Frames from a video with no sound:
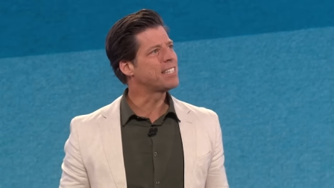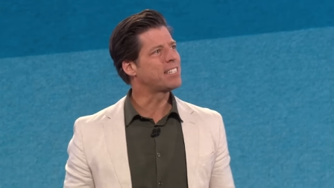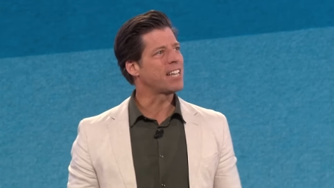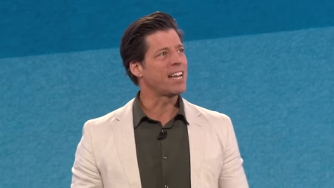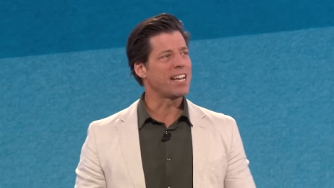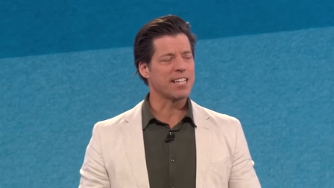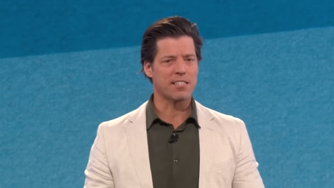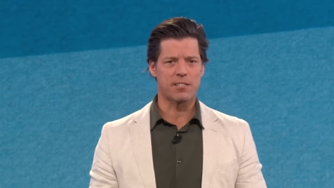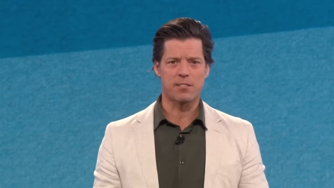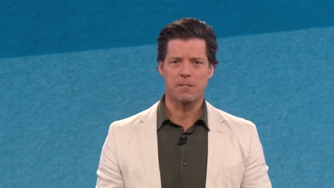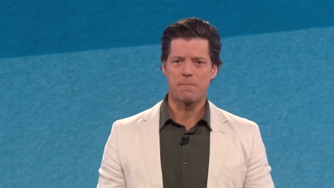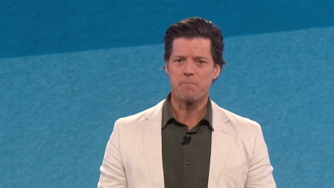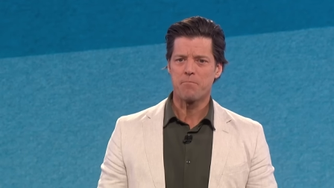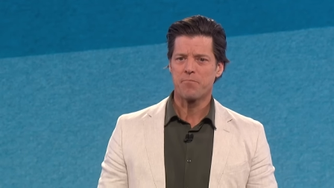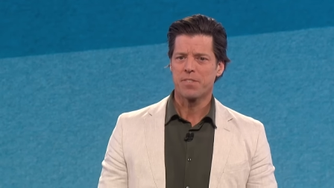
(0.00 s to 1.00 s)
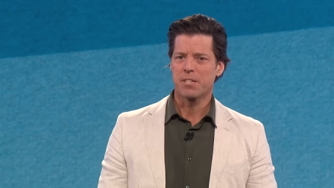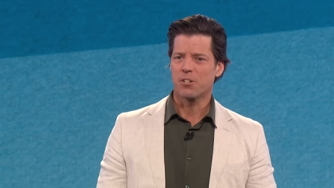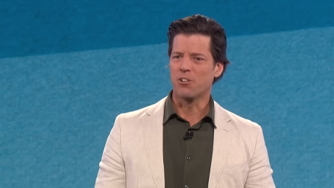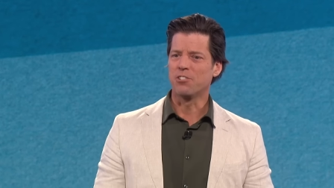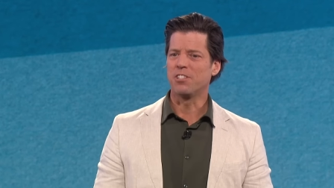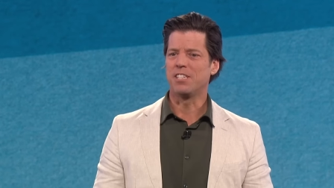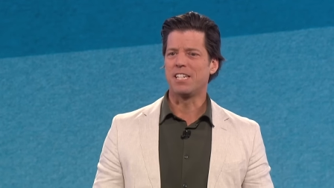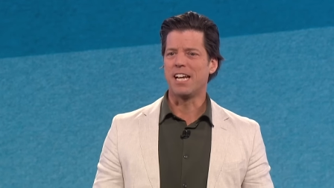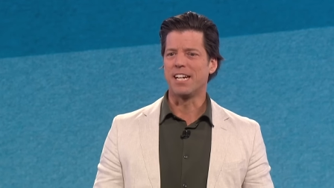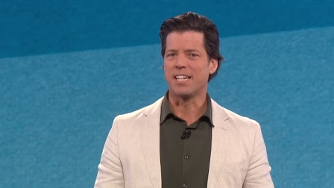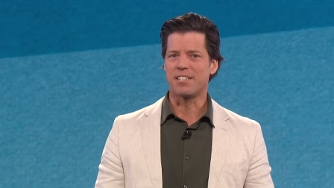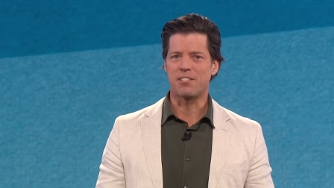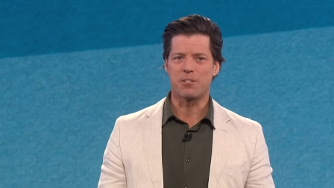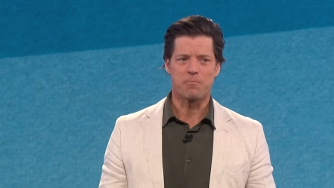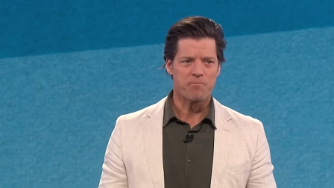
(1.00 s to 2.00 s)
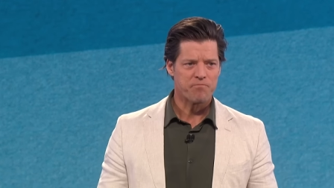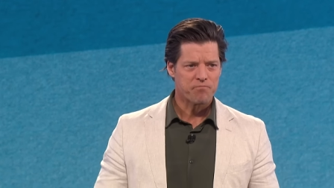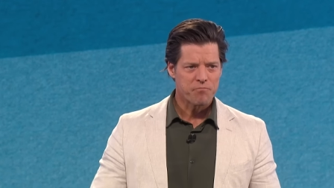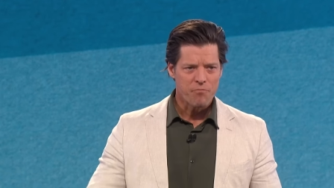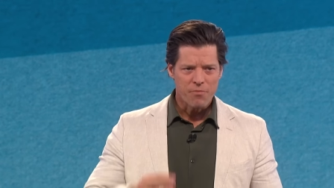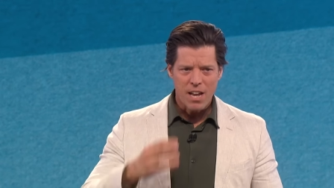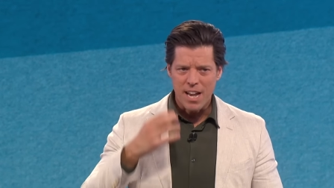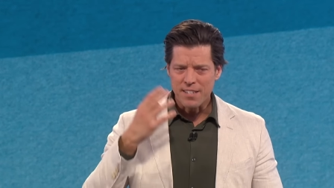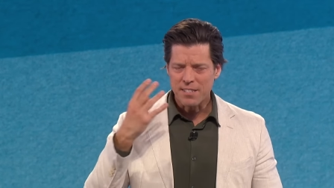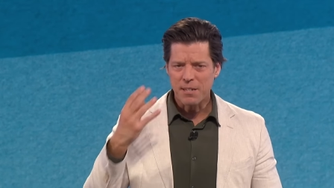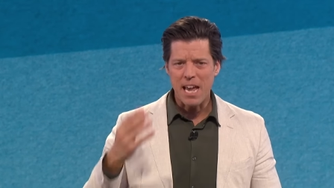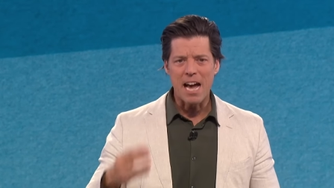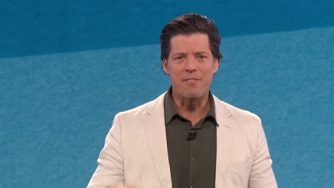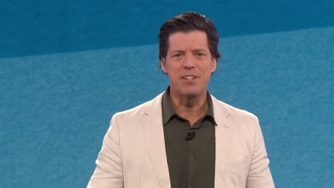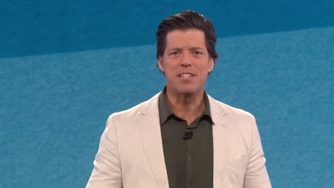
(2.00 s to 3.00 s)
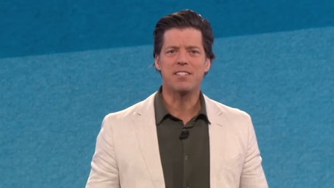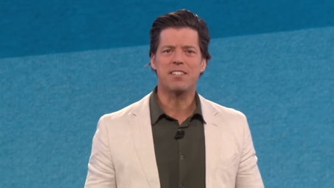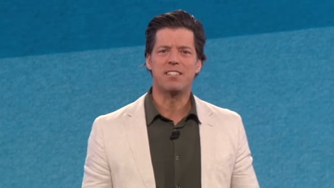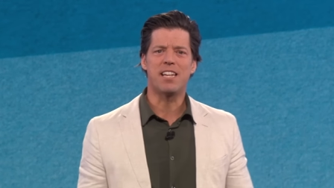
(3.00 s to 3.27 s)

says, goes to the dentist, has cavities.